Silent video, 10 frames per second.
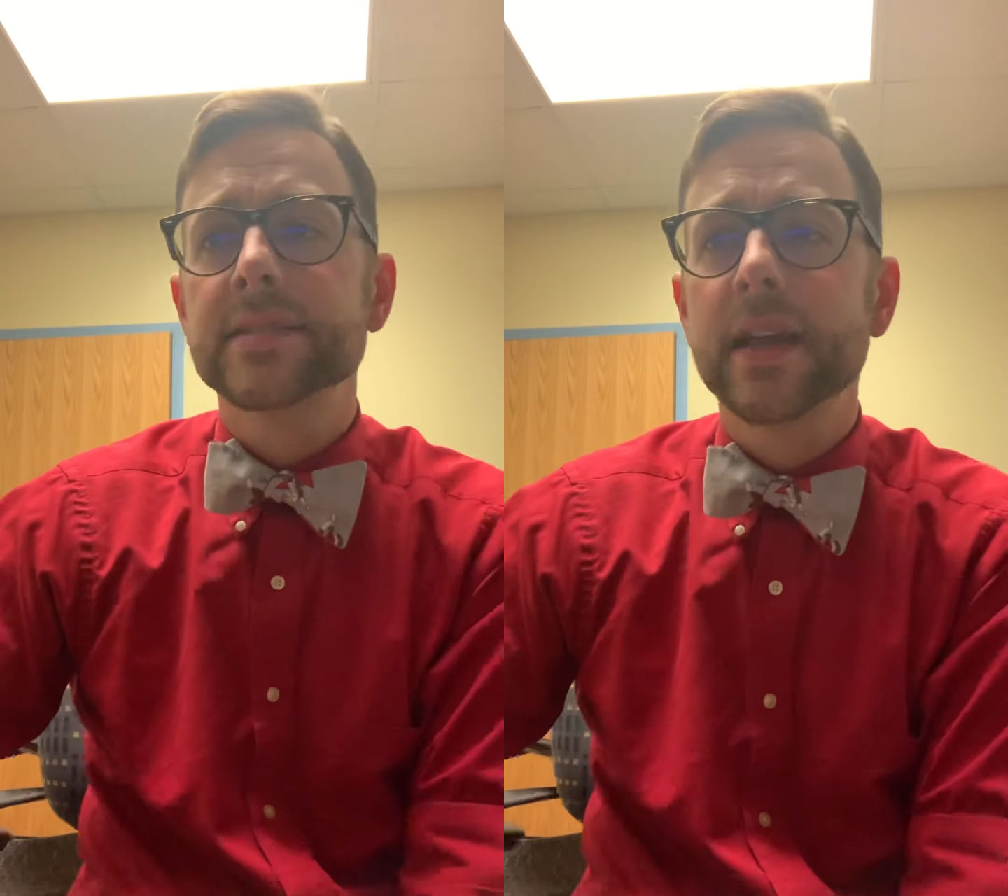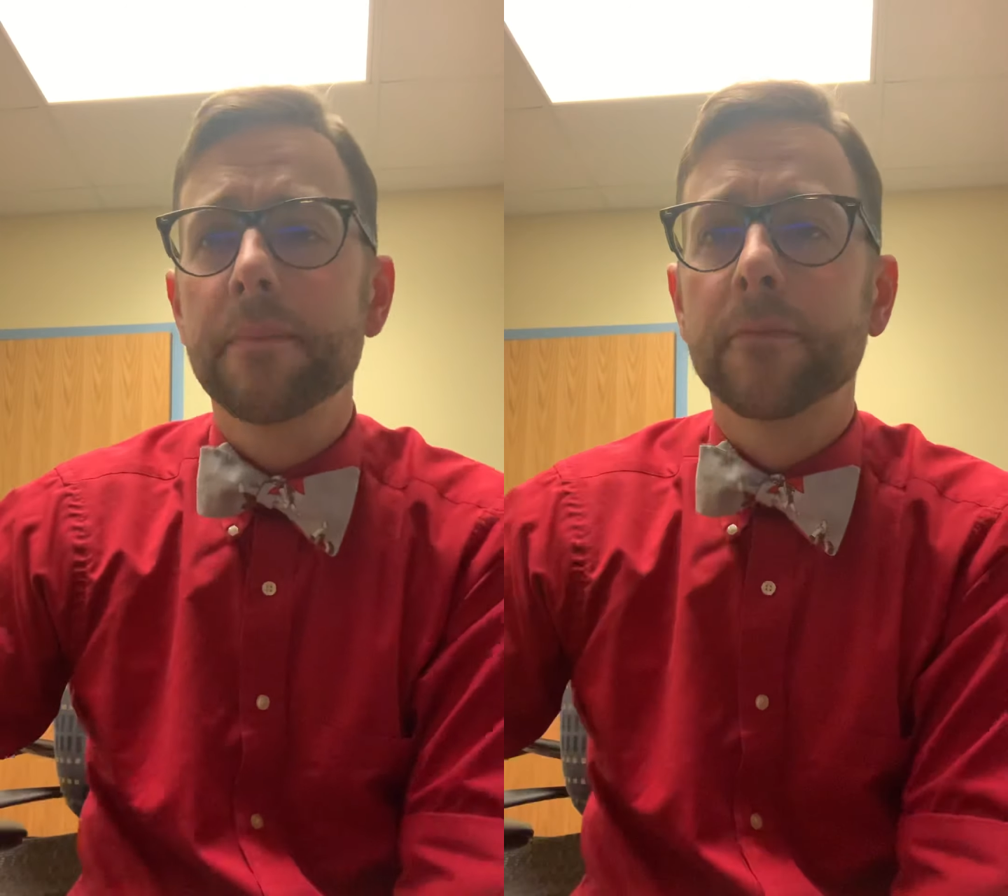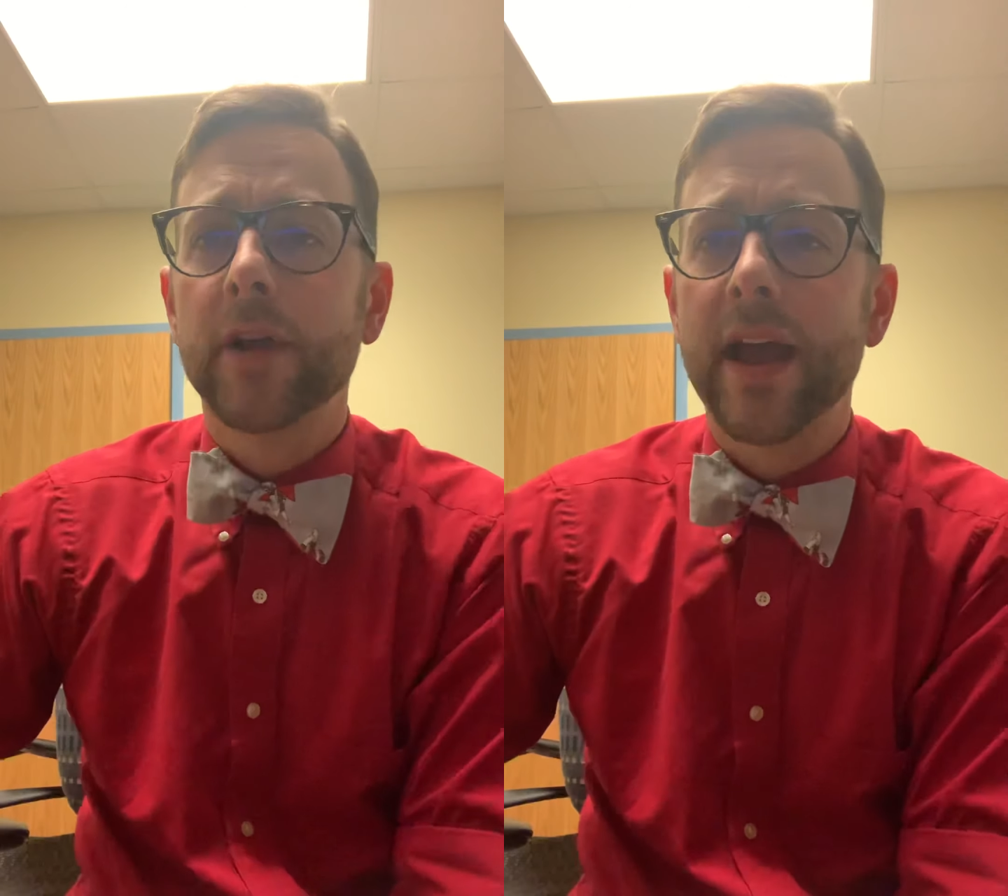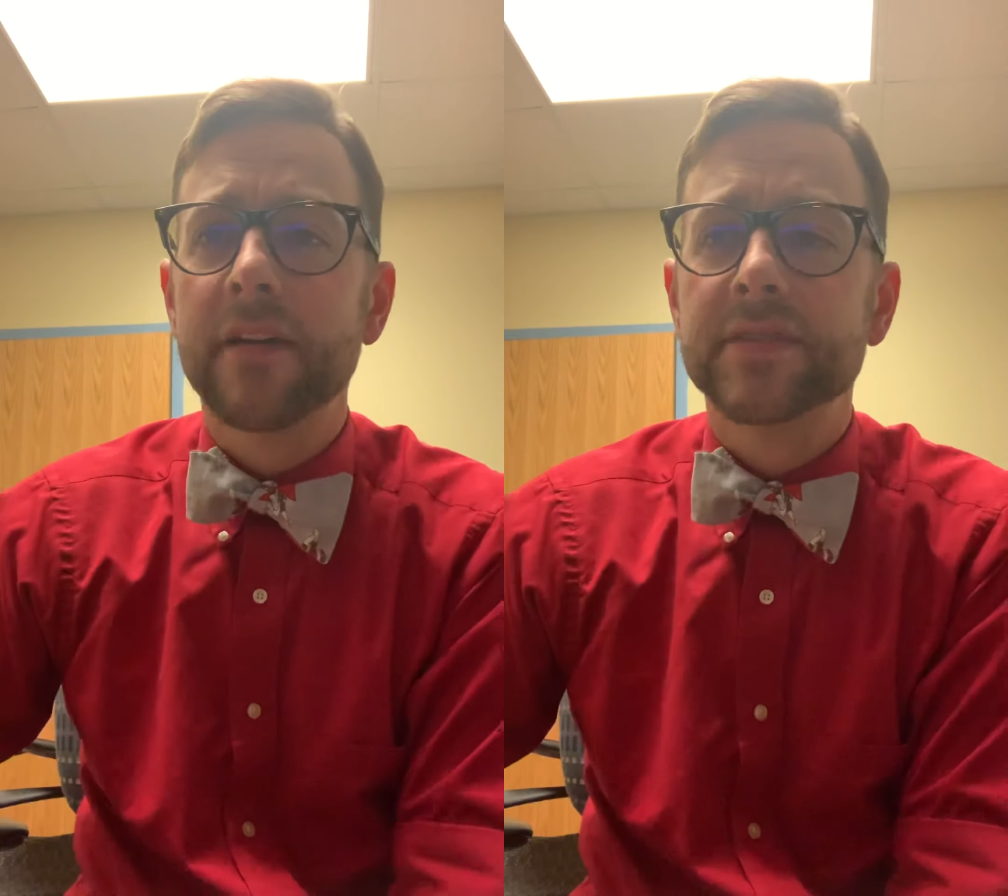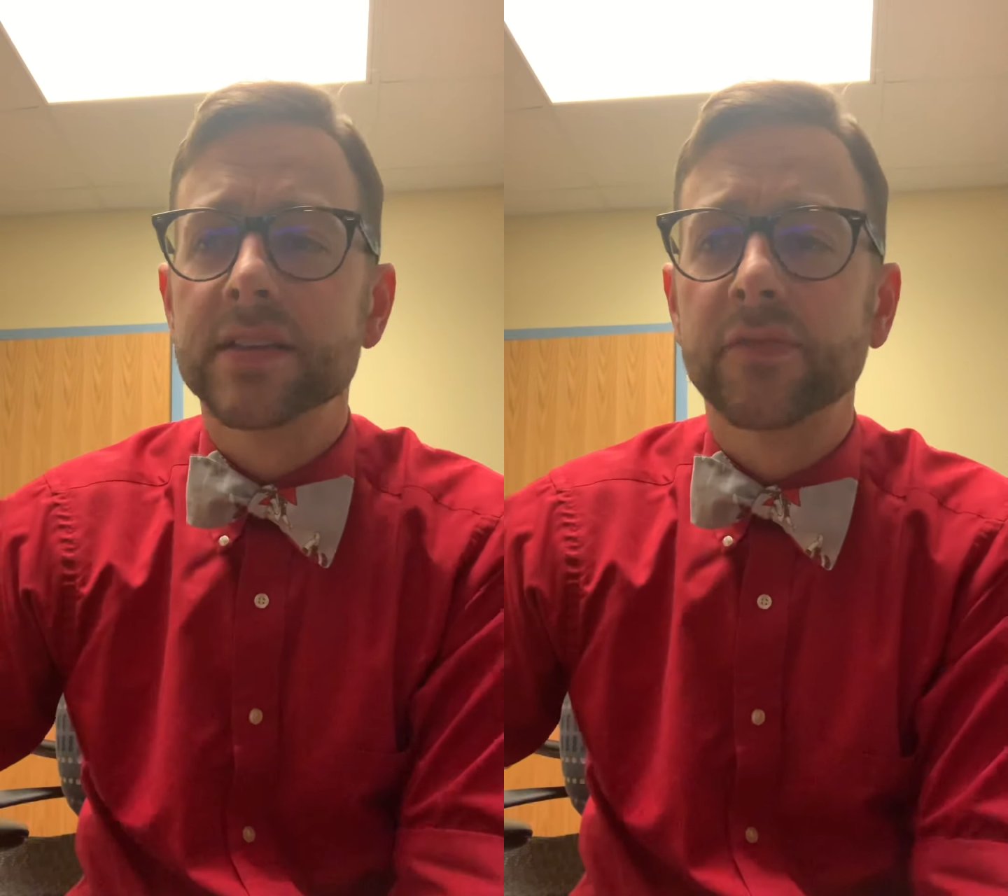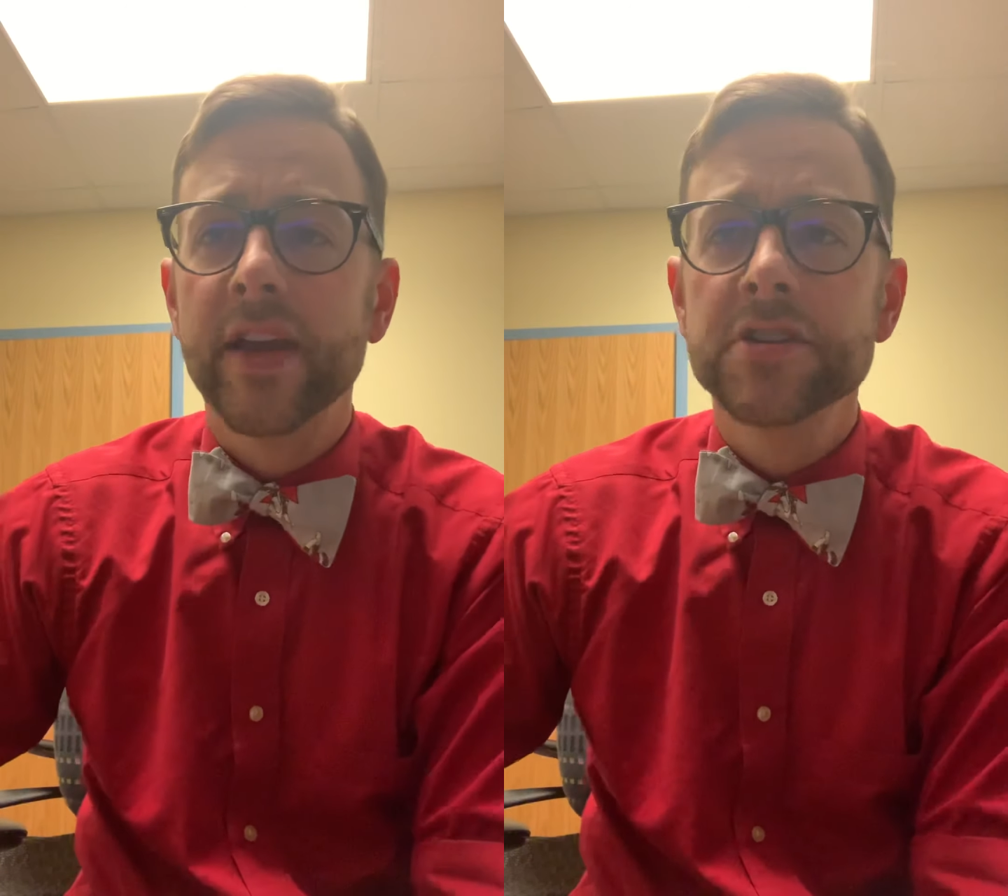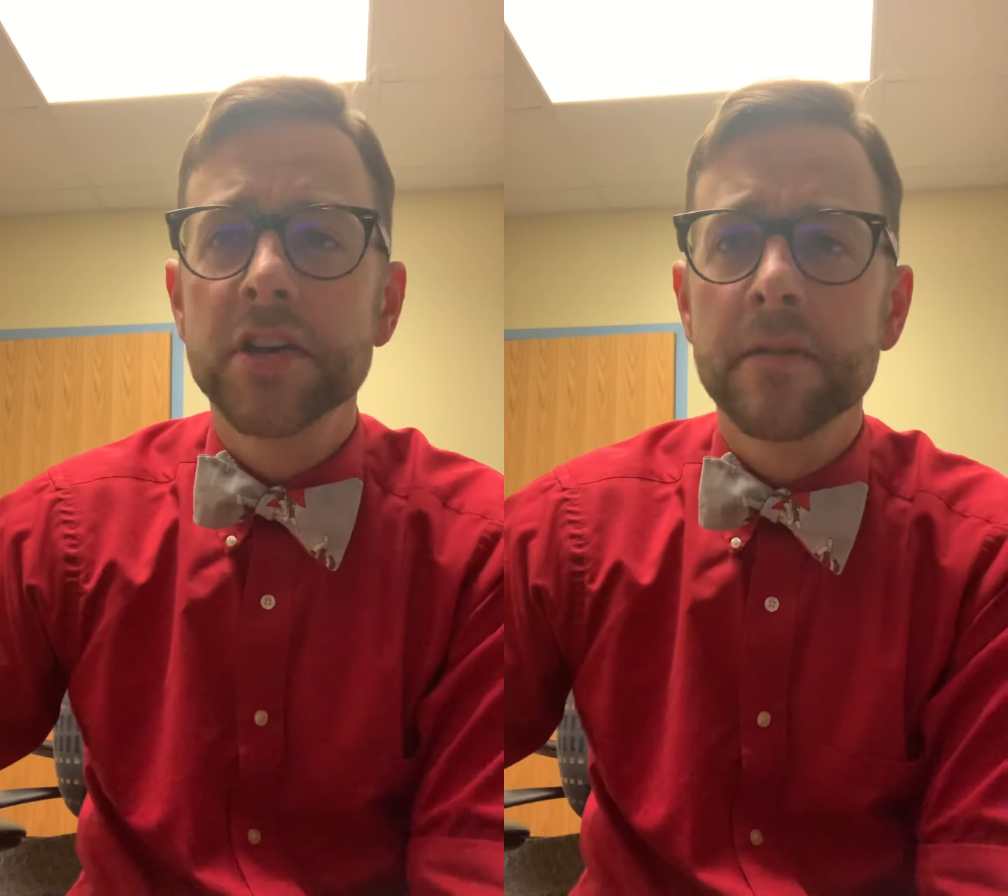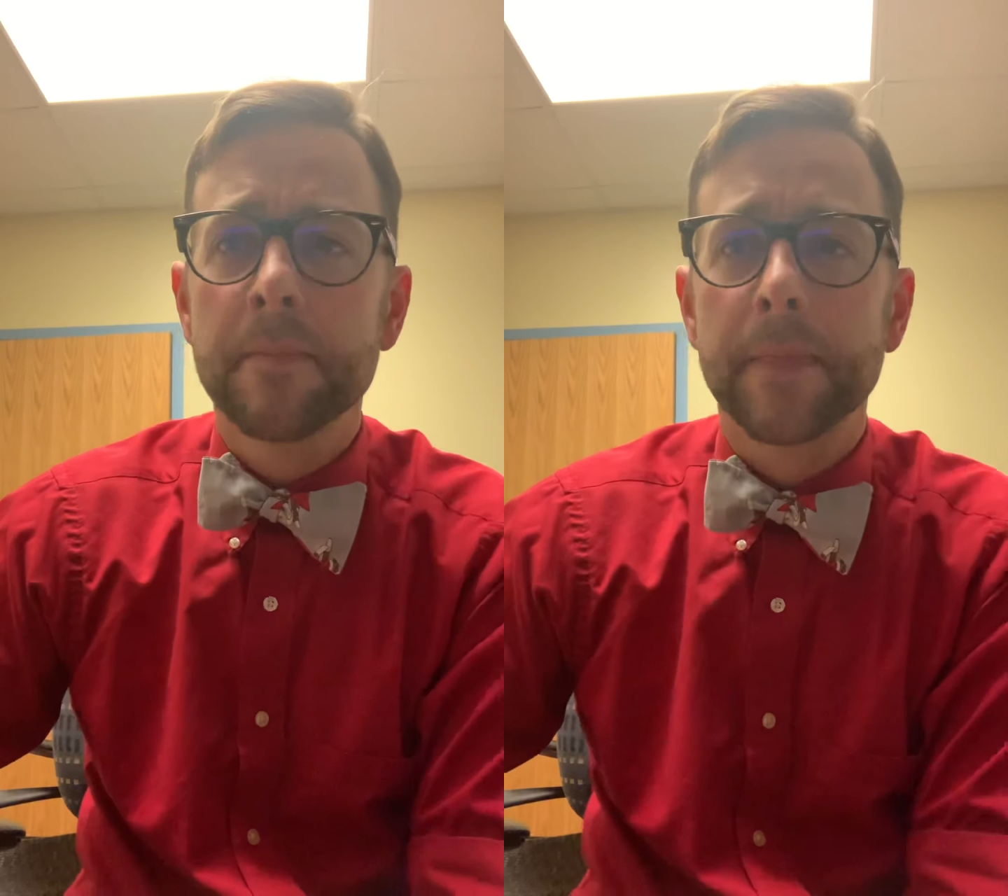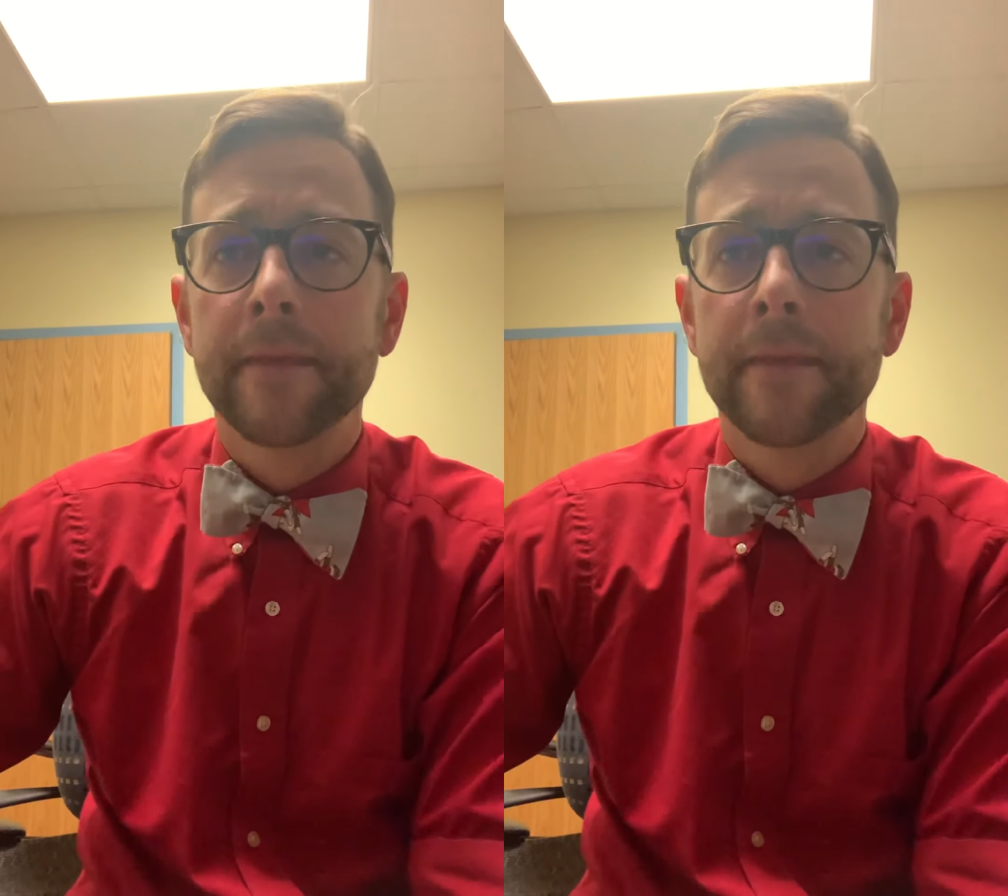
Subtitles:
up, we have dysphagia,